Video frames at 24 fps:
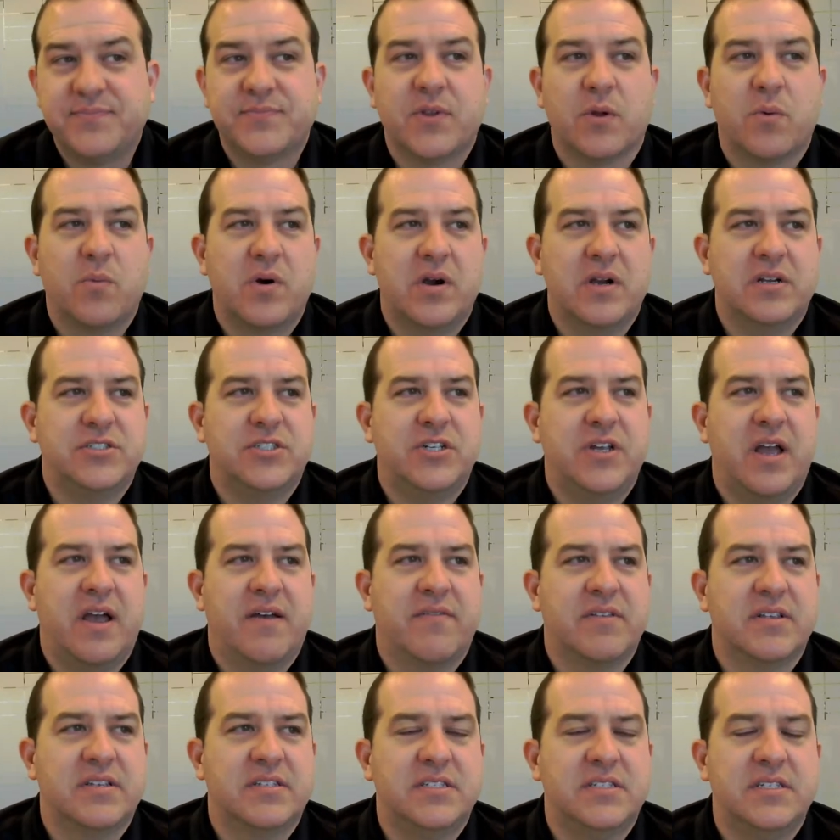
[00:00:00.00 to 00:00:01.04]
Whereas you have
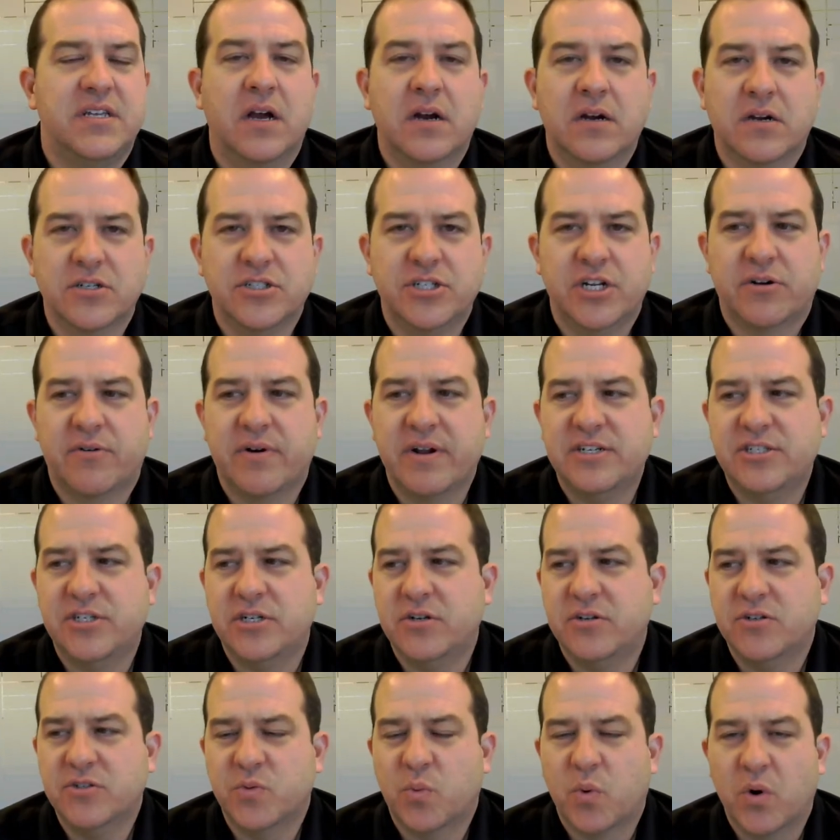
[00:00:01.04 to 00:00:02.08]
this younger generation
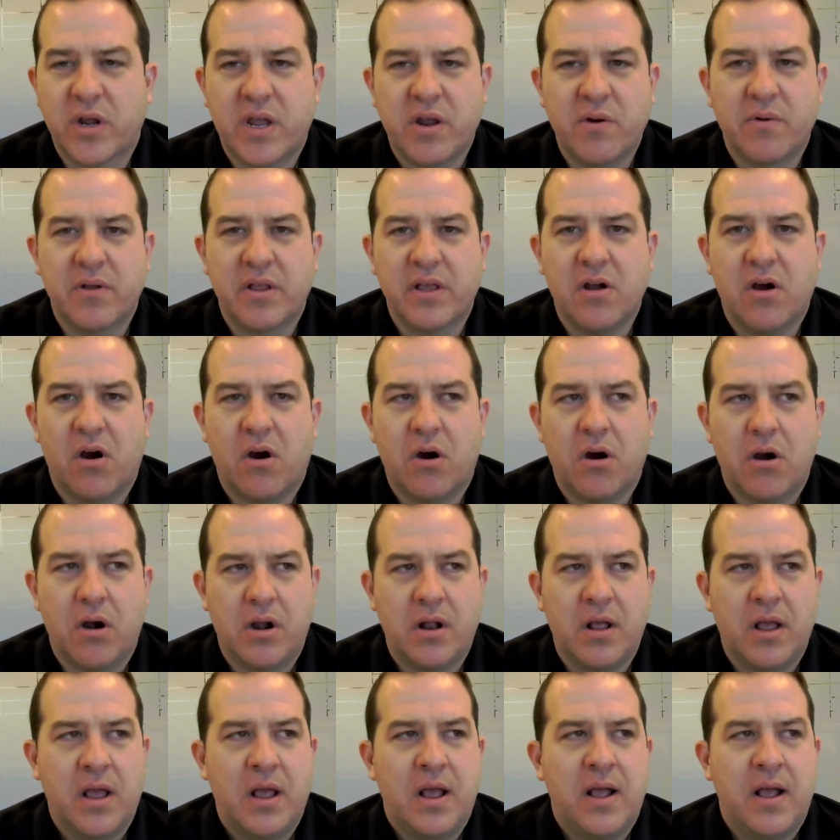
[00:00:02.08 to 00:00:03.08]
who's working really hard.